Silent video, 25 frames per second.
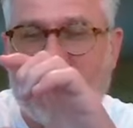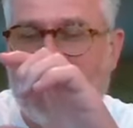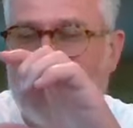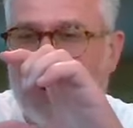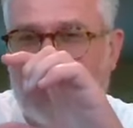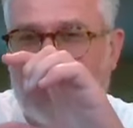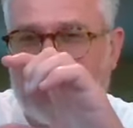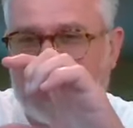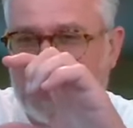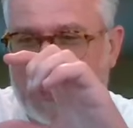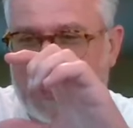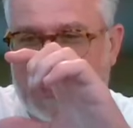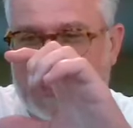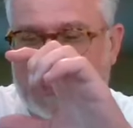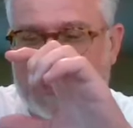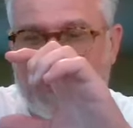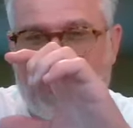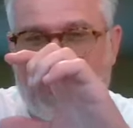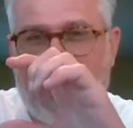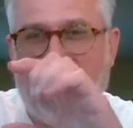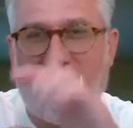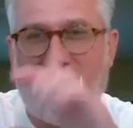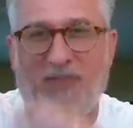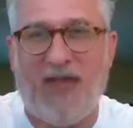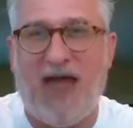perch that's
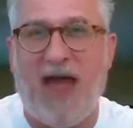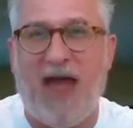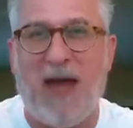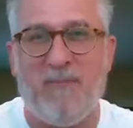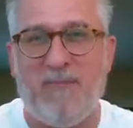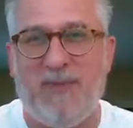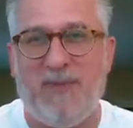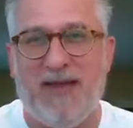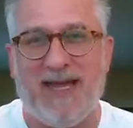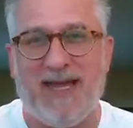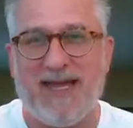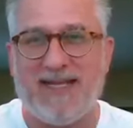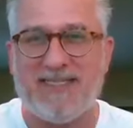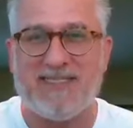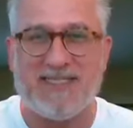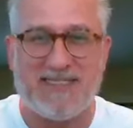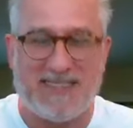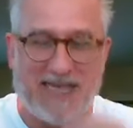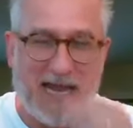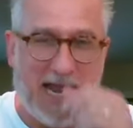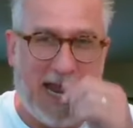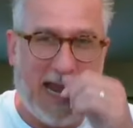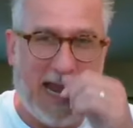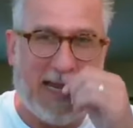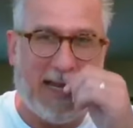about that big,
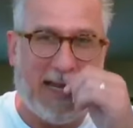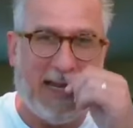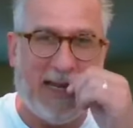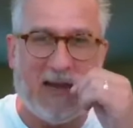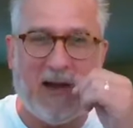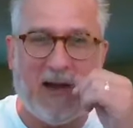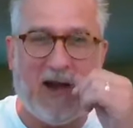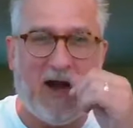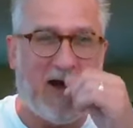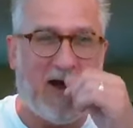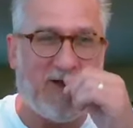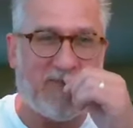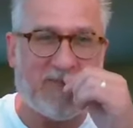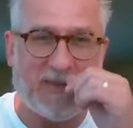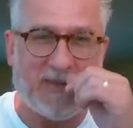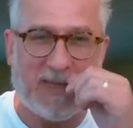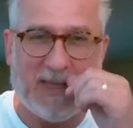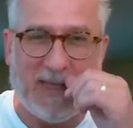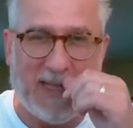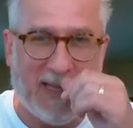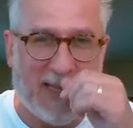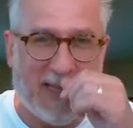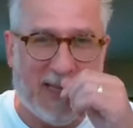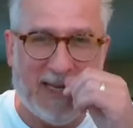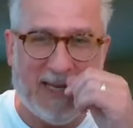just hanging off
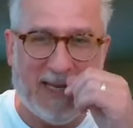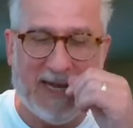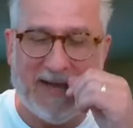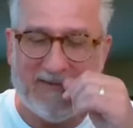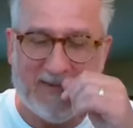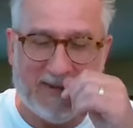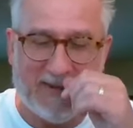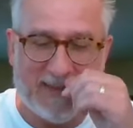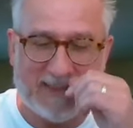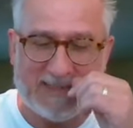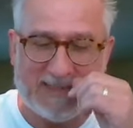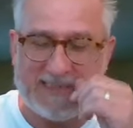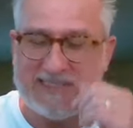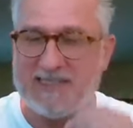the end of it.